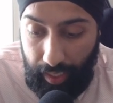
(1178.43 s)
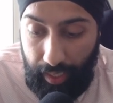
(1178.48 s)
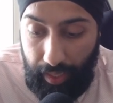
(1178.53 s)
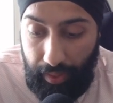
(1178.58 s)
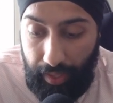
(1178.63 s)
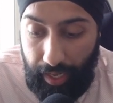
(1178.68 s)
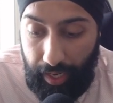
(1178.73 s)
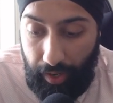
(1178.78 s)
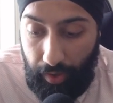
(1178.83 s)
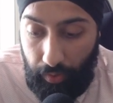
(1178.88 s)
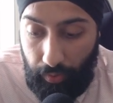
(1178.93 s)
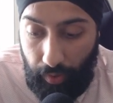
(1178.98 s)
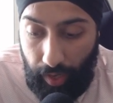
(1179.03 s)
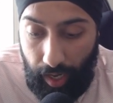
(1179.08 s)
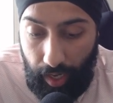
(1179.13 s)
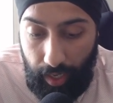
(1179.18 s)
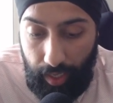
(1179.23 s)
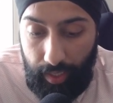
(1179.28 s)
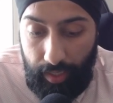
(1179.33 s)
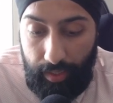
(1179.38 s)
that
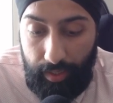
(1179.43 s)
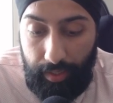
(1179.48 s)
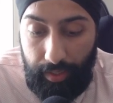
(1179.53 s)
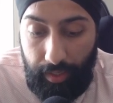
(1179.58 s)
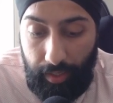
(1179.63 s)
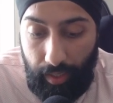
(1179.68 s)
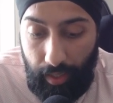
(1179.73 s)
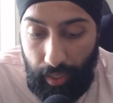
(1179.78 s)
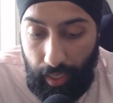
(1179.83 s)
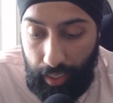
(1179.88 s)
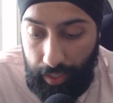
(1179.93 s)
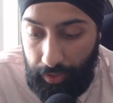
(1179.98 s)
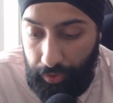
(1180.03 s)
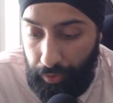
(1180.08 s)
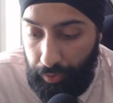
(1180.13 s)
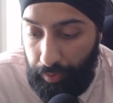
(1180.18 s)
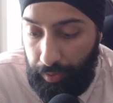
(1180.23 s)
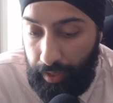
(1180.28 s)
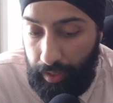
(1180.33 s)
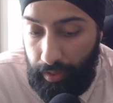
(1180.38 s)
arise in
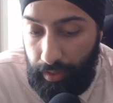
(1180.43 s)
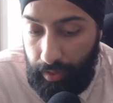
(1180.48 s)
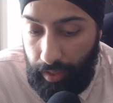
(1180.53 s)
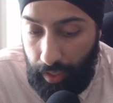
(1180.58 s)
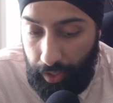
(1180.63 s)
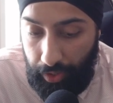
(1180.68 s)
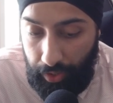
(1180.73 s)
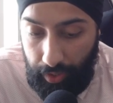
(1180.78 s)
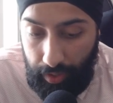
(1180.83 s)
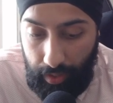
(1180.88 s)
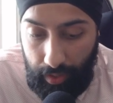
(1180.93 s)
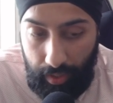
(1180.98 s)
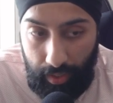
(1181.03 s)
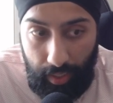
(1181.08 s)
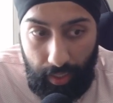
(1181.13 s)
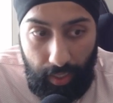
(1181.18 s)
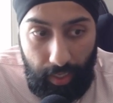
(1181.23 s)
classroom discussions.